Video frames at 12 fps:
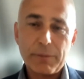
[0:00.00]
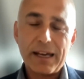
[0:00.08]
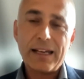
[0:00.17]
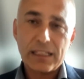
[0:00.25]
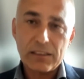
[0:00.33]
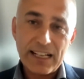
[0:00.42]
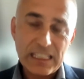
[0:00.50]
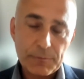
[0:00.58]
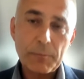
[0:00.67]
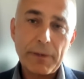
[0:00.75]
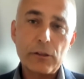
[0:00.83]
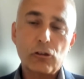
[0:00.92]

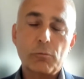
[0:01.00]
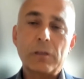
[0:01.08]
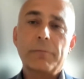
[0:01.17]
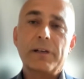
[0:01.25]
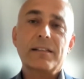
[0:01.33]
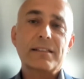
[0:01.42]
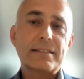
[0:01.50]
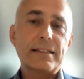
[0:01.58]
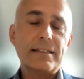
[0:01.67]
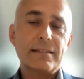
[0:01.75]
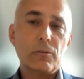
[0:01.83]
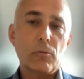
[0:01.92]
Investment Management, better
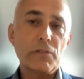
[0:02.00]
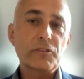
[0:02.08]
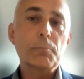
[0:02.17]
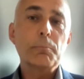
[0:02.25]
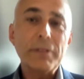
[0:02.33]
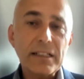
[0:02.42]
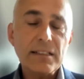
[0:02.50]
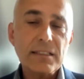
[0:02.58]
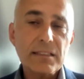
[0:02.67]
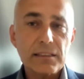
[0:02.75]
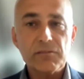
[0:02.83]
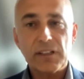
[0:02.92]
said, one of the
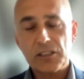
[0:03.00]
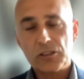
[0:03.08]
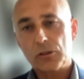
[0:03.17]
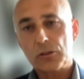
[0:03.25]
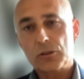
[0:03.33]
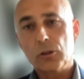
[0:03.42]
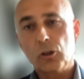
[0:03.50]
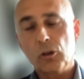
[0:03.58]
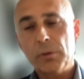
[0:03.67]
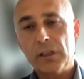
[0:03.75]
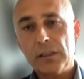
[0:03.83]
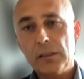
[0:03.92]
biggest investors
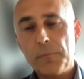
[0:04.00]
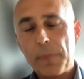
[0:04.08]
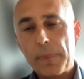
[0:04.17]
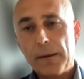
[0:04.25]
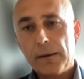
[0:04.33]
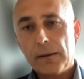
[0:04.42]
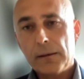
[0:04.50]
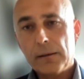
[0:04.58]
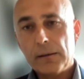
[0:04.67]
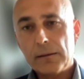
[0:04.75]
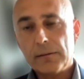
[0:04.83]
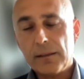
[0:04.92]
globally,
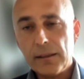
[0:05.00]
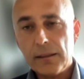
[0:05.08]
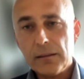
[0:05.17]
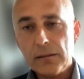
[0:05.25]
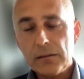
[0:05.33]
they